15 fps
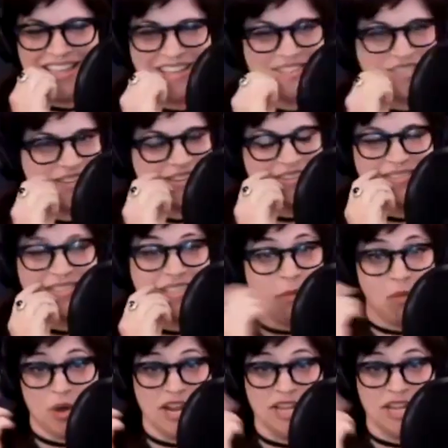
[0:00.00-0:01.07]

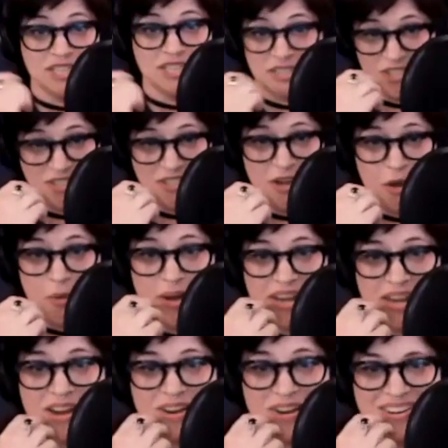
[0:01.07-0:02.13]
Someone is, just no one
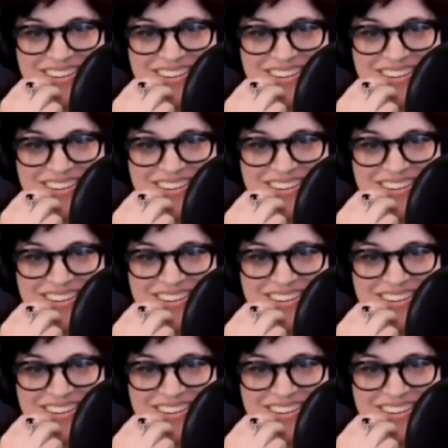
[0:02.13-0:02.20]
here.